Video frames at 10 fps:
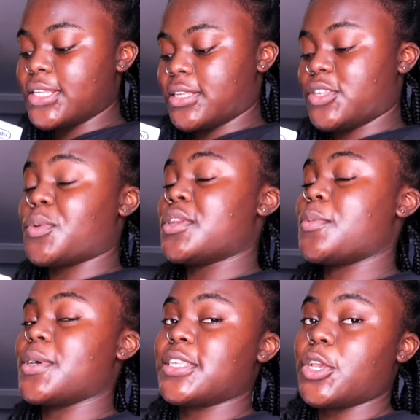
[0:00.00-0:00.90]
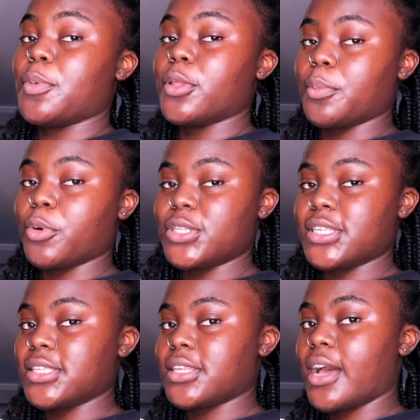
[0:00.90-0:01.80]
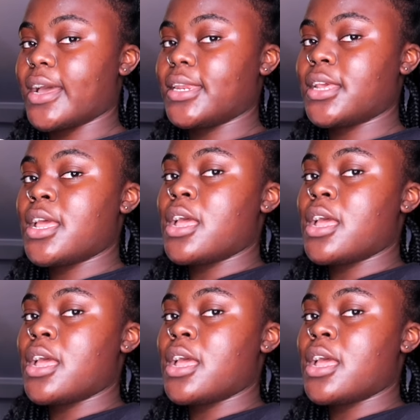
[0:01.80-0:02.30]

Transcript: because it's one of the ones that you put the pods inside,